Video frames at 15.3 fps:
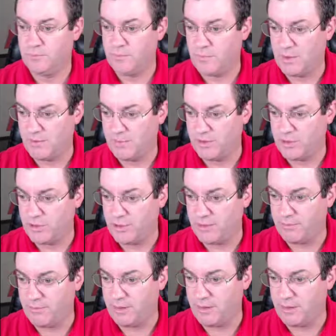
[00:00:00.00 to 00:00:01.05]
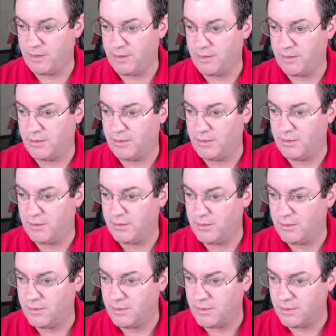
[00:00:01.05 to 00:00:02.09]
Let me check my
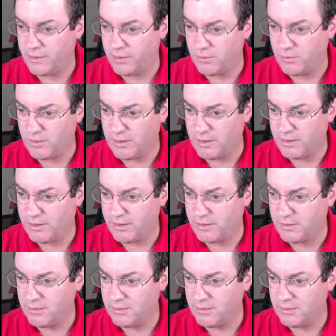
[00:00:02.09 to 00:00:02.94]
audio routing.